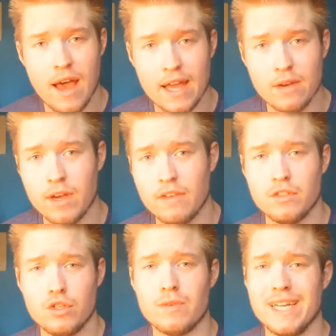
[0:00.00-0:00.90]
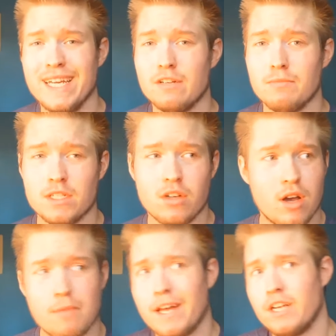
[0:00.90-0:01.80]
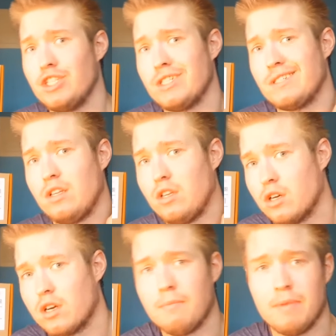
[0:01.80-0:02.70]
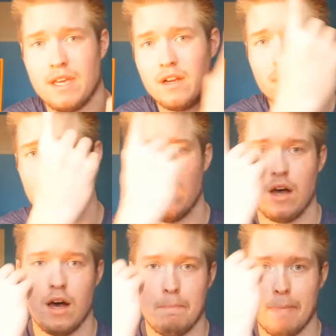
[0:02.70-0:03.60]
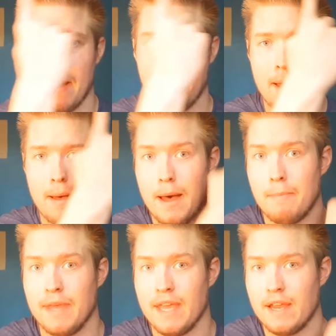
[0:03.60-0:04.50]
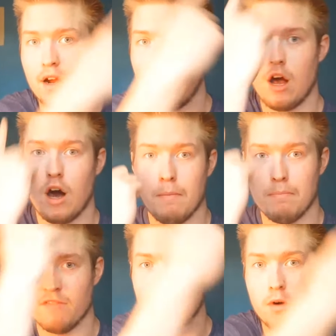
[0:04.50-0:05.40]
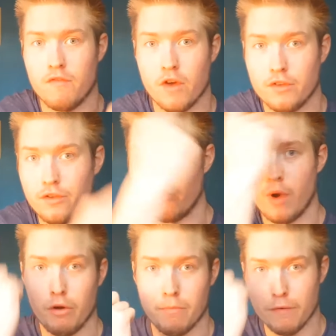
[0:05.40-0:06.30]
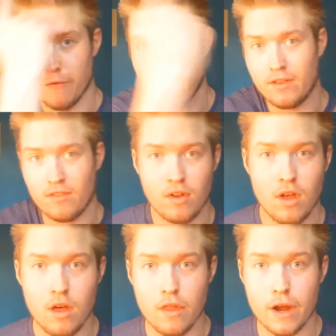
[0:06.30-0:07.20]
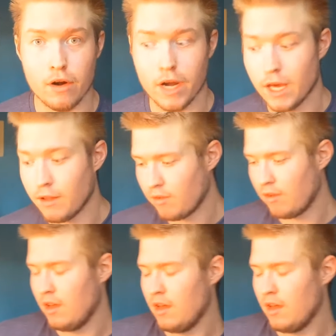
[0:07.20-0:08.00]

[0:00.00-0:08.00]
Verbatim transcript: Anyway, if you don't want to hear me talk about it, just look up here, up, up, up, up here, above my face and around my face. There it is.